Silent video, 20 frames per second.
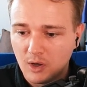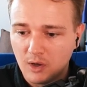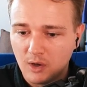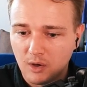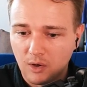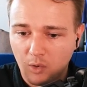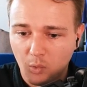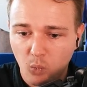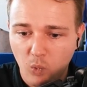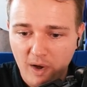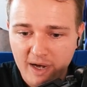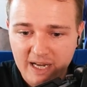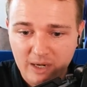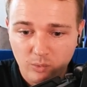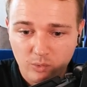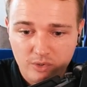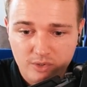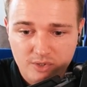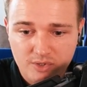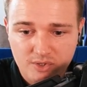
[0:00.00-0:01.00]
when it
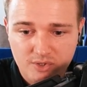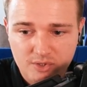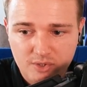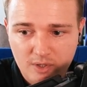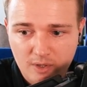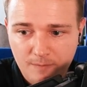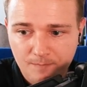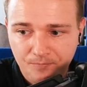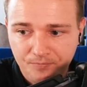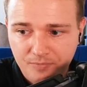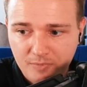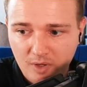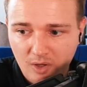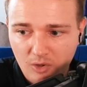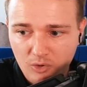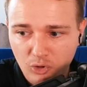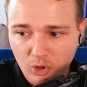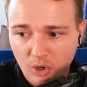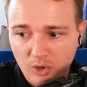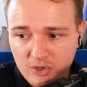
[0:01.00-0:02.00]
was
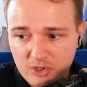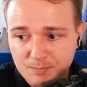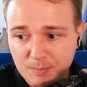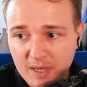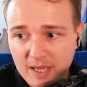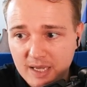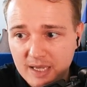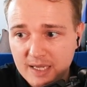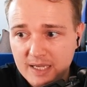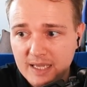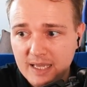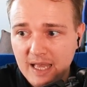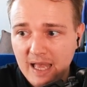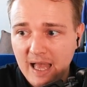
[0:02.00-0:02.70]
not as big,